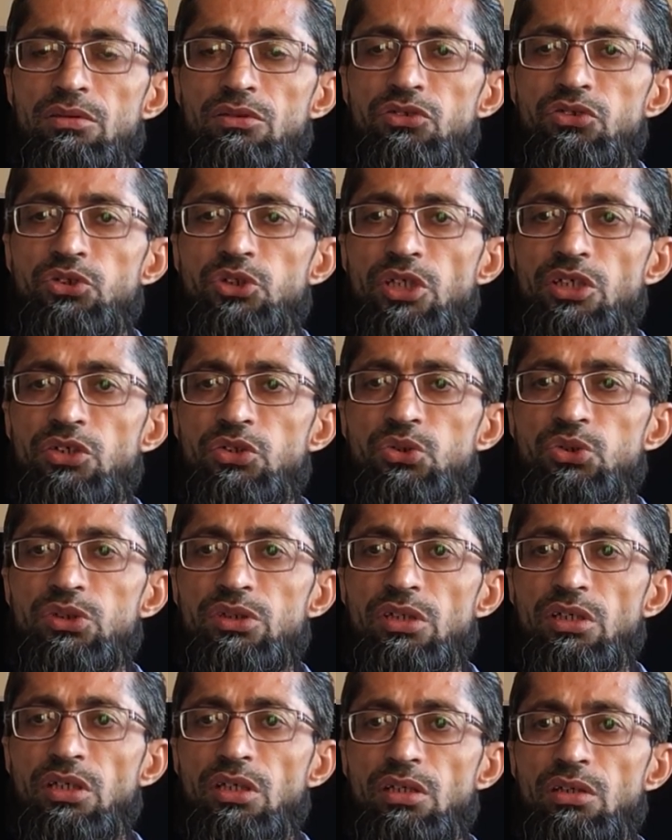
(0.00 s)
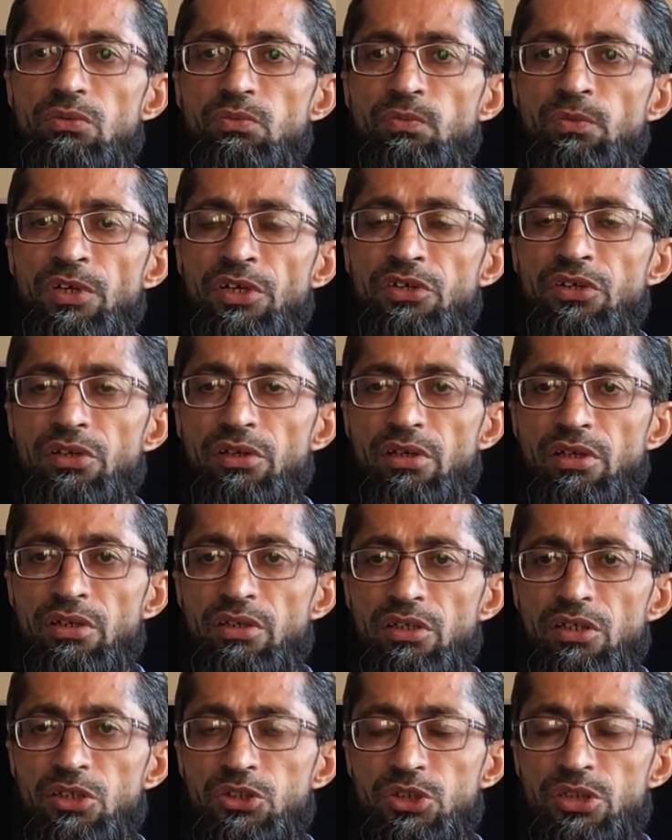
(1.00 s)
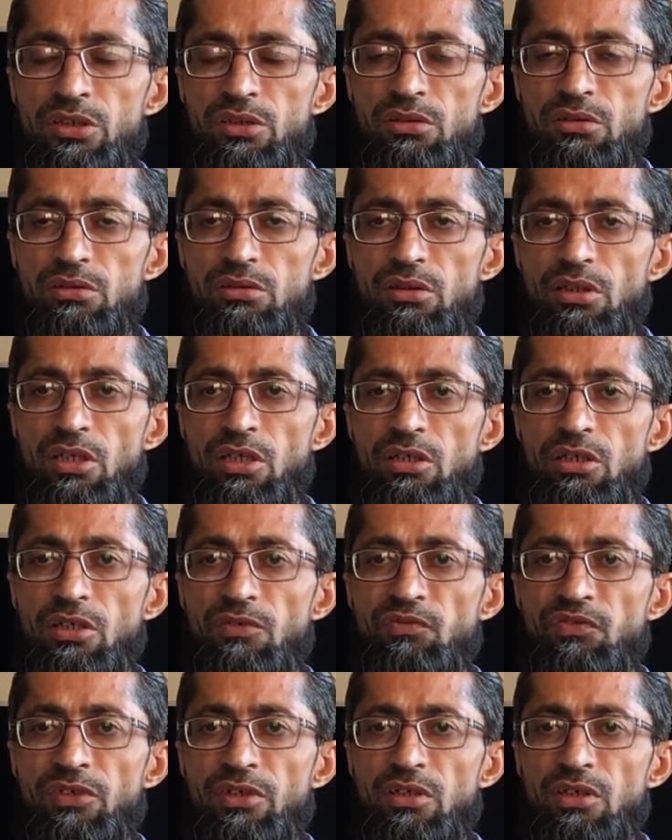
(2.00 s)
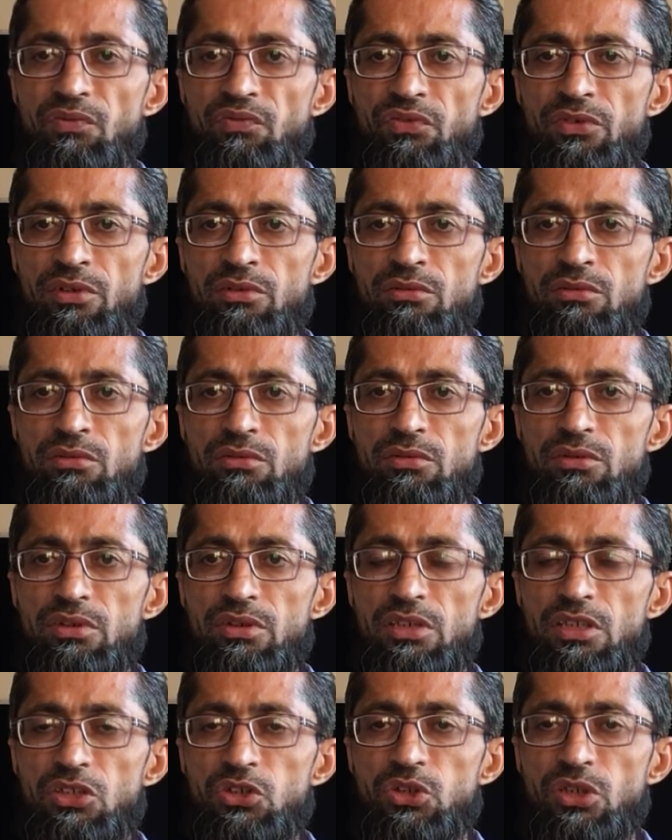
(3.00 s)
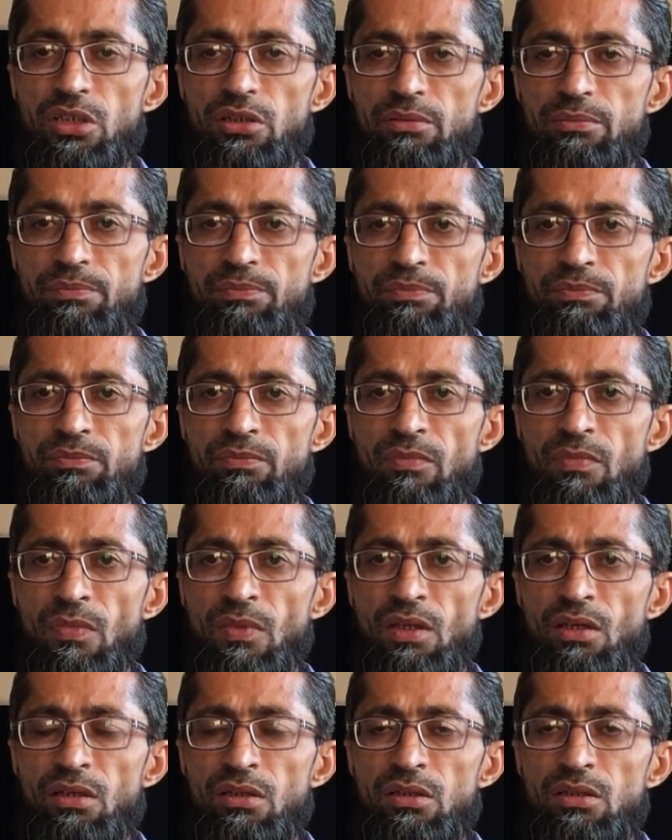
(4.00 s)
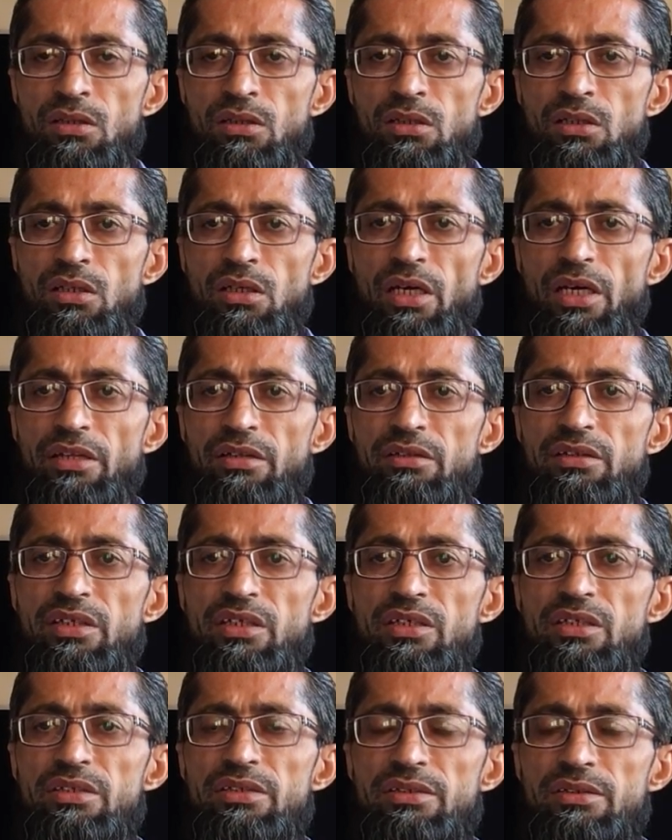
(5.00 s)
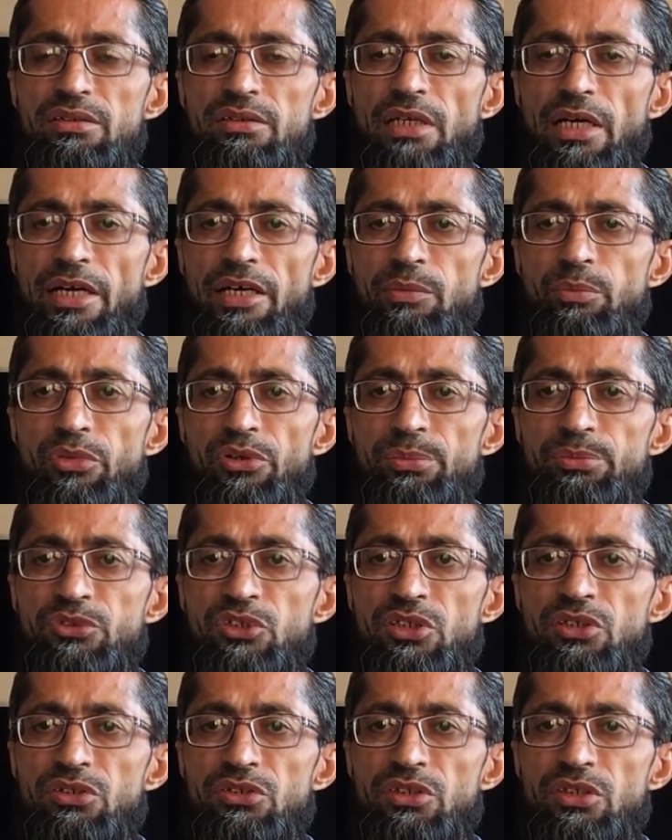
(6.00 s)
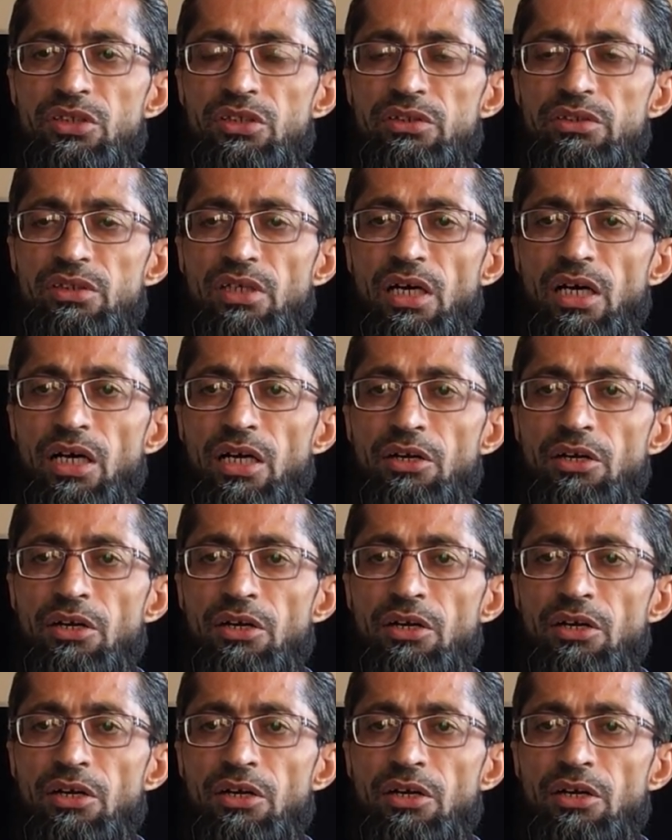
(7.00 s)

Change in weather condition in different season, and these type of changes are